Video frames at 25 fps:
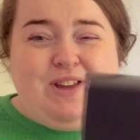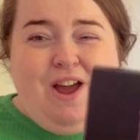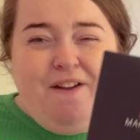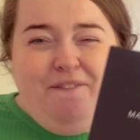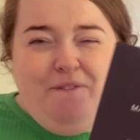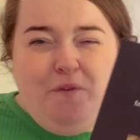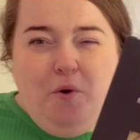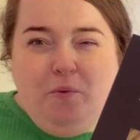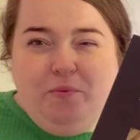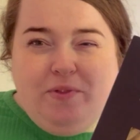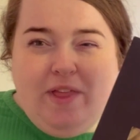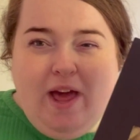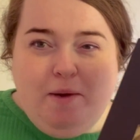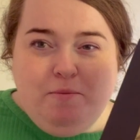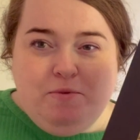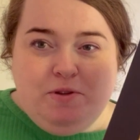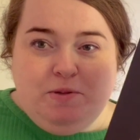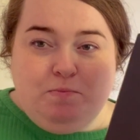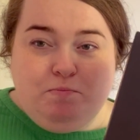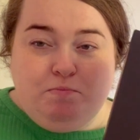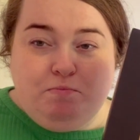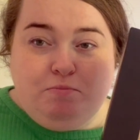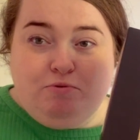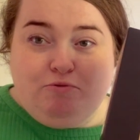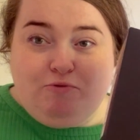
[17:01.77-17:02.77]
I thought that was
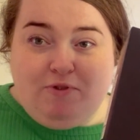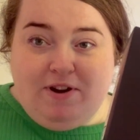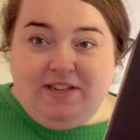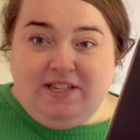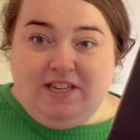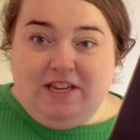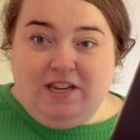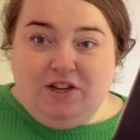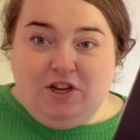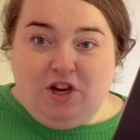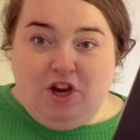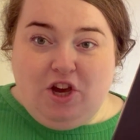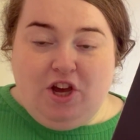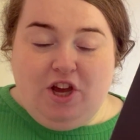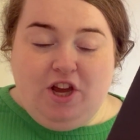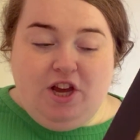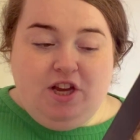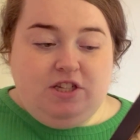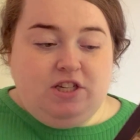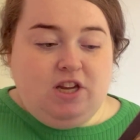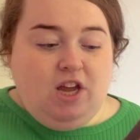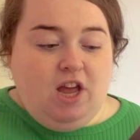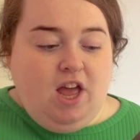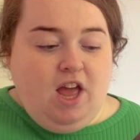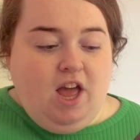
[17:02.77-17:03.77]
pretty
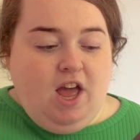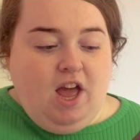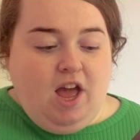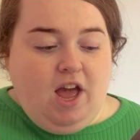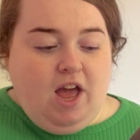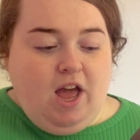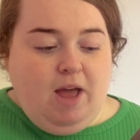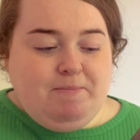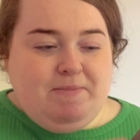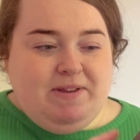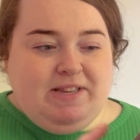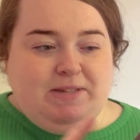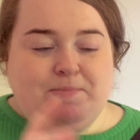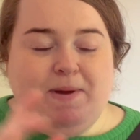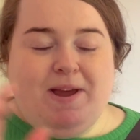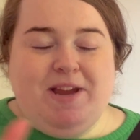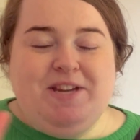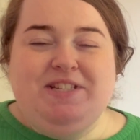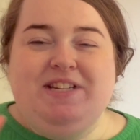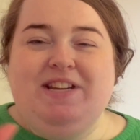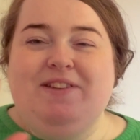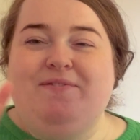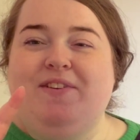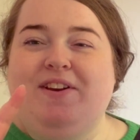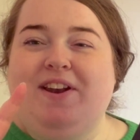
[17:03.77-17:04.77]
good,
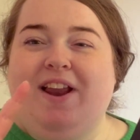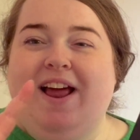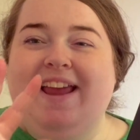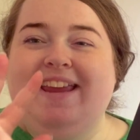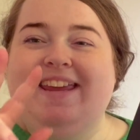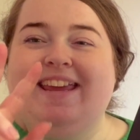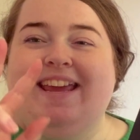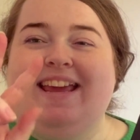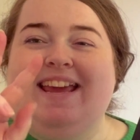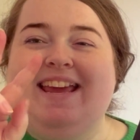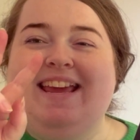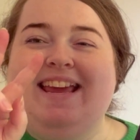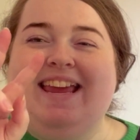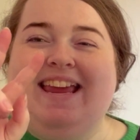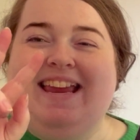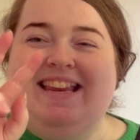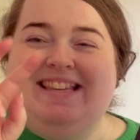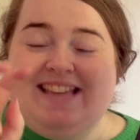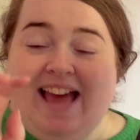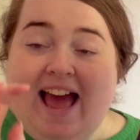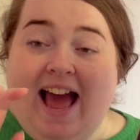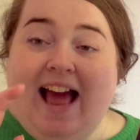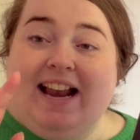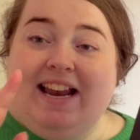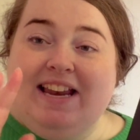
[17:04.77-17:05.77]
especially for like
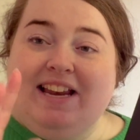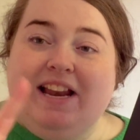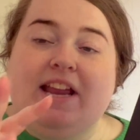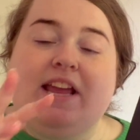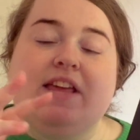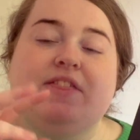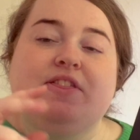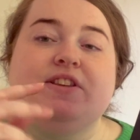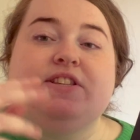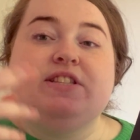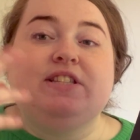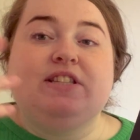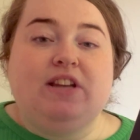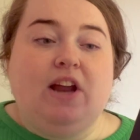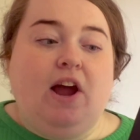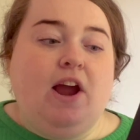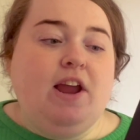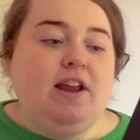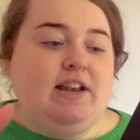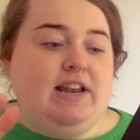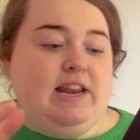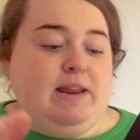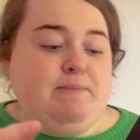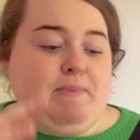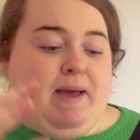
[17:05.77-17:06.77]
Italian, like the
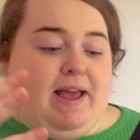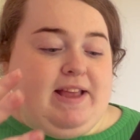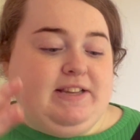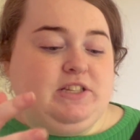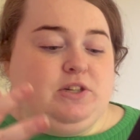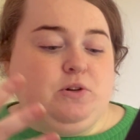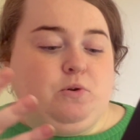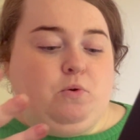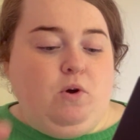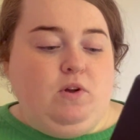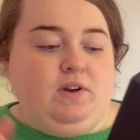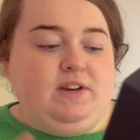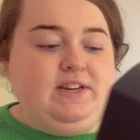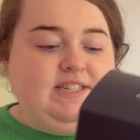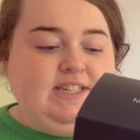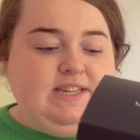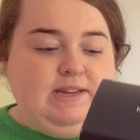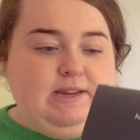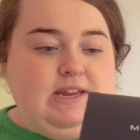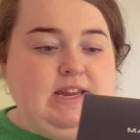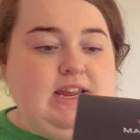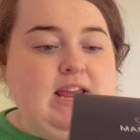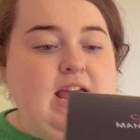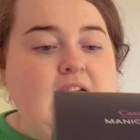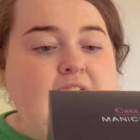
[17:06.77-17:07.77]
slightly better
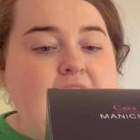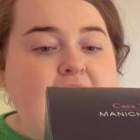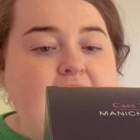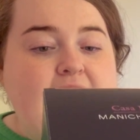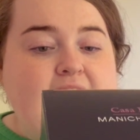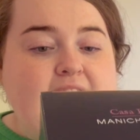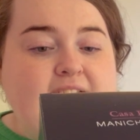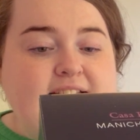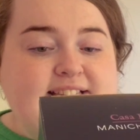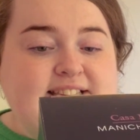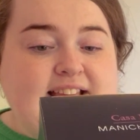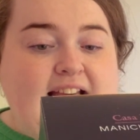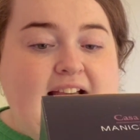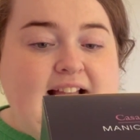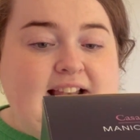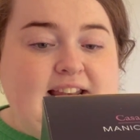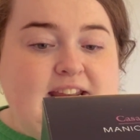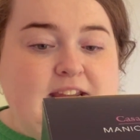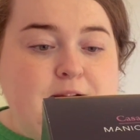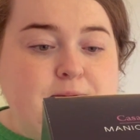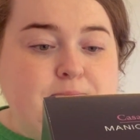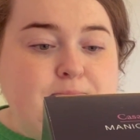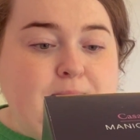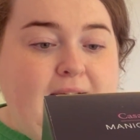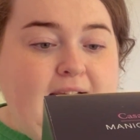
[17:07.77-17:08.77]
quality
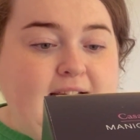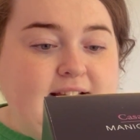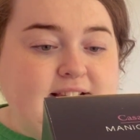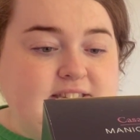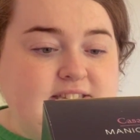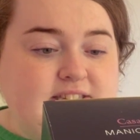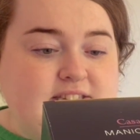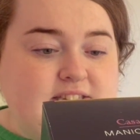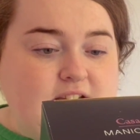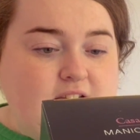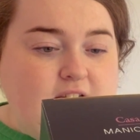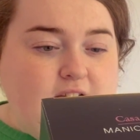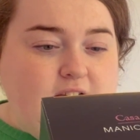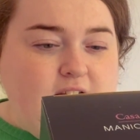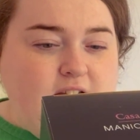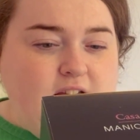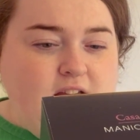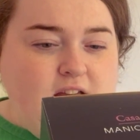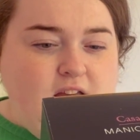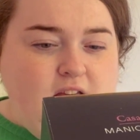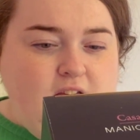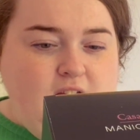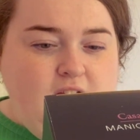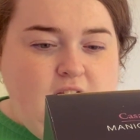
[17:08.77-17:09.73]
Italian pasta.